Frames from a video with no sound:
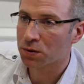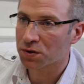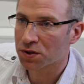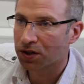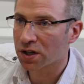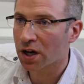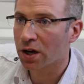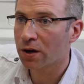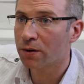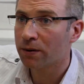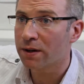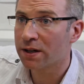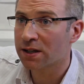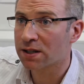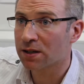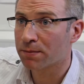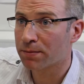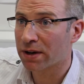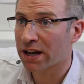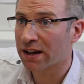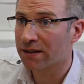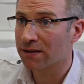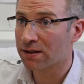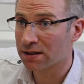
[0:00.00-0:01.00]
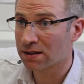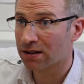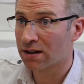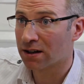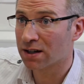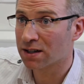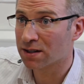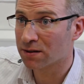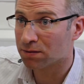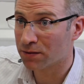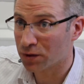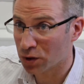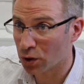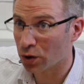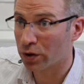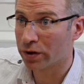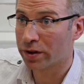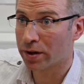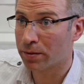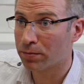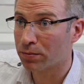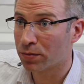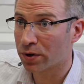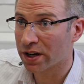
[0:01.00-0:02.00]
zone is about the size of
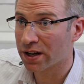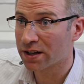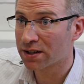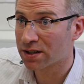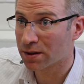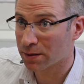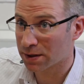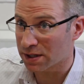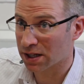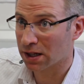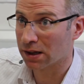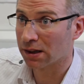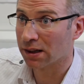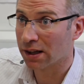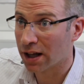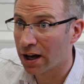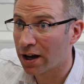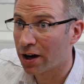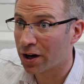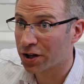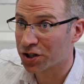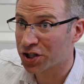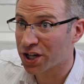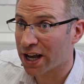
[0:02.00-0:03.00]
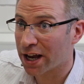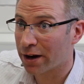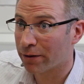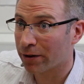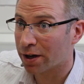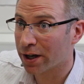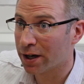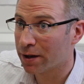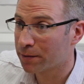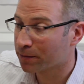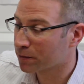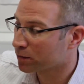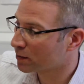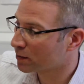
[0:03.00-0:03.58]
Northumbria, so it's a large area.